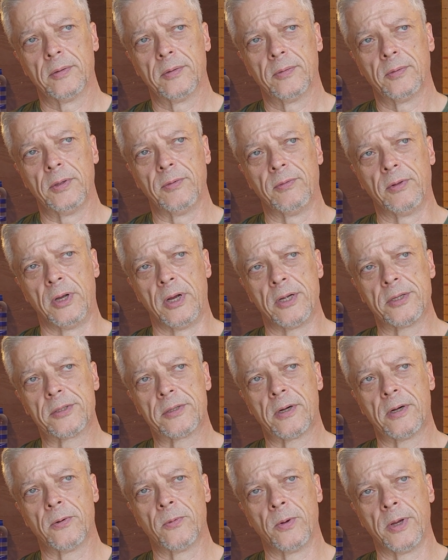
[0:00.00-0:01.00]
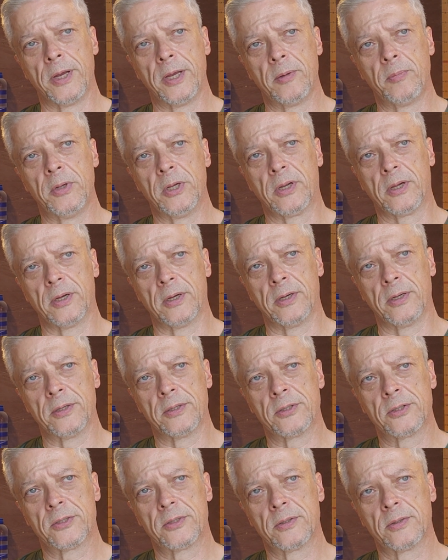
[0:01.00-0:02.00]
we've lost our way
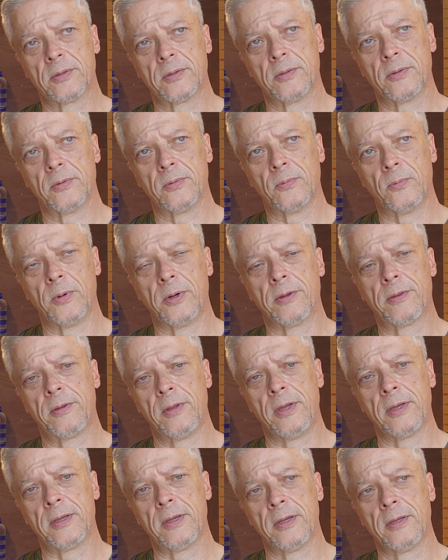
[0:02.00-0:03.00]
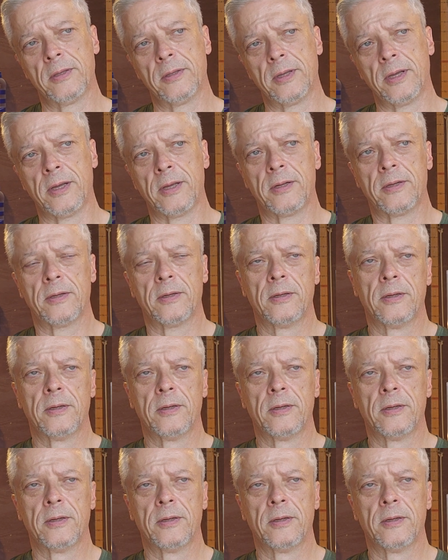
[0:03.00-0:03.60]
because we're thinking that